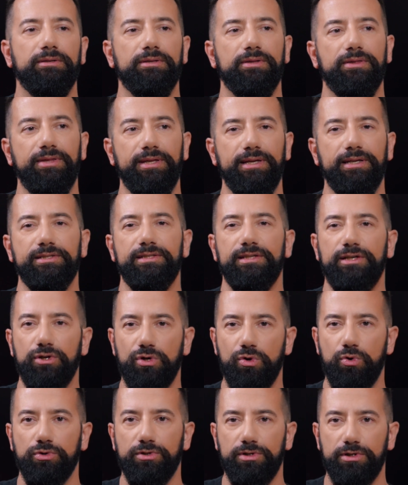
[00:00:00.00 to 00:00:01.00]
things in
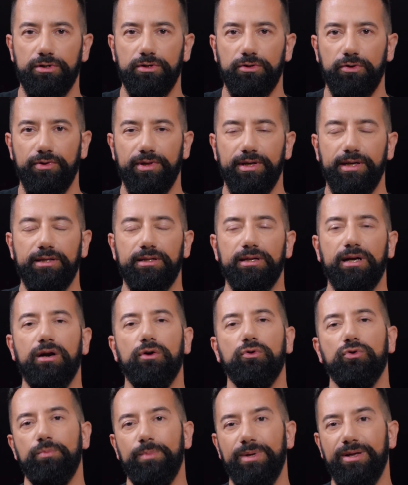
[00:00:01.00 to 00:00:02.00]
order on the guitar
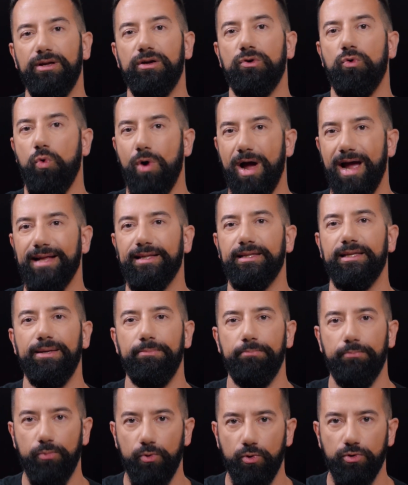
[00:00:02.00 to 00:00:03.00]
would be quite
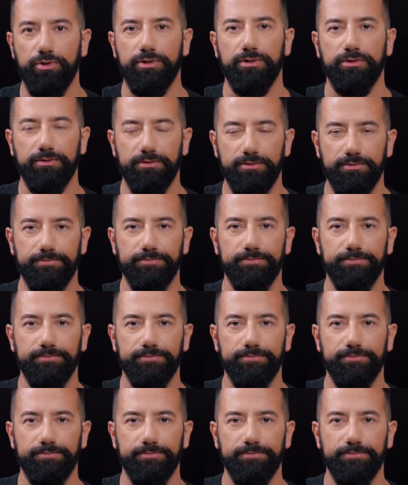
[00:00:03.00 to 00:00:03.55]
important.